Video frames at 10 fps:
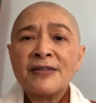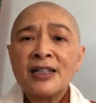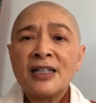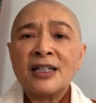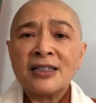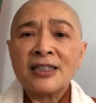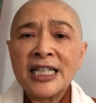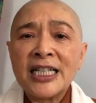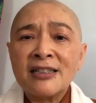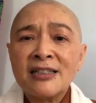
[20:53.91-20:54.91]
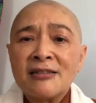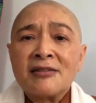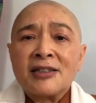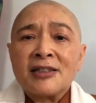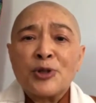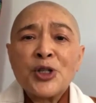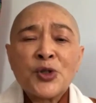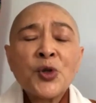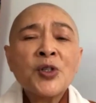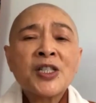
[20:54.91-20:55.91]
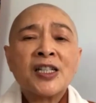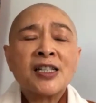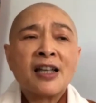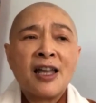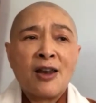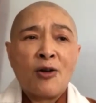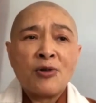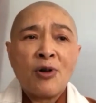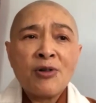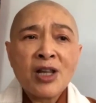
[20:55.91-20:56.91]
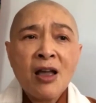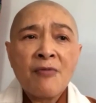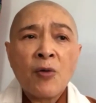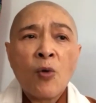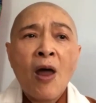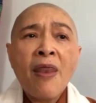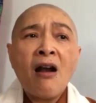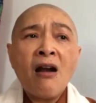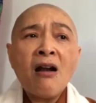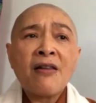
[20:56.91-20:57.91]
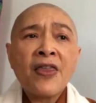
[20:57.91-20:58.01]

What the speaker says: the resources and only have one Earth.